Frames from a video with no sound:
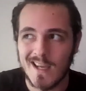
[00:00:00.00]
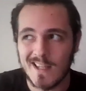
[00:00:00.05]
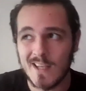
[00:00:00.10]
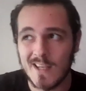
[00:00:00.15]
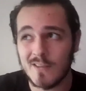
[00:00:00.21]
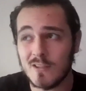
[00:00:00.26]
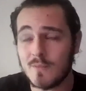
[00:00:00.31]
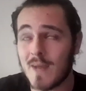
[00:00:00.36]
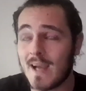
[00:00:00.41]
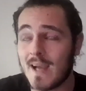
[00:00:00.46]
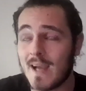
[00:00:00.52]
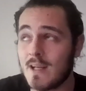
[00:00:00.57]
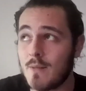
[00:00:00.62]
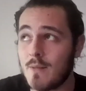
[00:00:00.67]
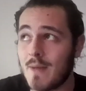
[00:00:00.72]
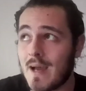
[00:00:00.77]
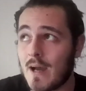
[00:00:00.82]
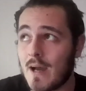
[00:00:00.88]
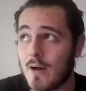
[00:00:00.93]
This was back in
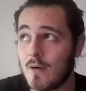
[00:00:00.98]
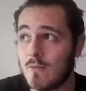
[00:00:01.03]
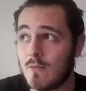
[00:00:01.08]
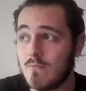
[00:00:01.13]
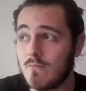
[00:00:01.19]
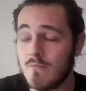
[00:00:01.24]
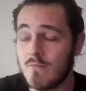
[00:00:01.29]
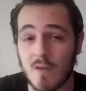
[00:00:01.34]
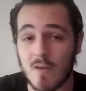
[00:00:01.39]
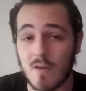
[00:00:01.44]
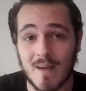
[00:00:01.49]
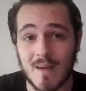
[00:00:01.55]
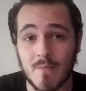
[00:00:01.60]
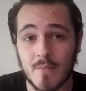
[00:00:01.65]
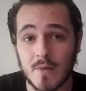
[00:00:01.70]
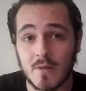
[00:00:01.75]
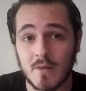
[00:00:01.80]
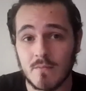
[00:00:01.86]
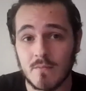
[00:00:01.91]
about
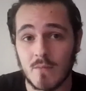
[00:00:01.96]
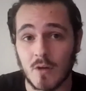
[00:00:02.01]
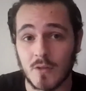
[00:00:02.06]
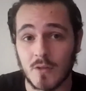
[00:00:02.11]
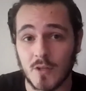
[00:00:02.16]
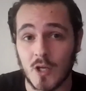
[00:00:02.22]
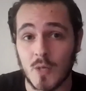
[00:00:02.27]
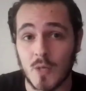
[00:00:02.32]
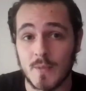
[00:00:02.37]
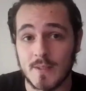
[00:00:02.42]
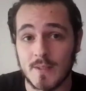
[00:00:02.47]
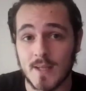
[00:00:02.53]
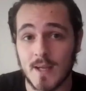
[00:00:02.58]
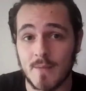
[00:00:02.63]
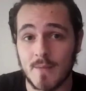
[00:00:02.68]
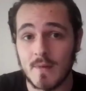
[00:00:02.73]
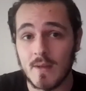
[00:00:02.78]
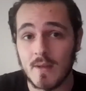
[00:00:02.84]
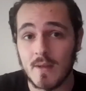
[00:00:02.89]
November, October
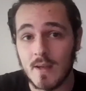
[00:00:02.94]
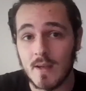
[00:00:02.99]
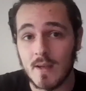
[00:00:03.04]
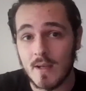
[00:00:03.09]
time.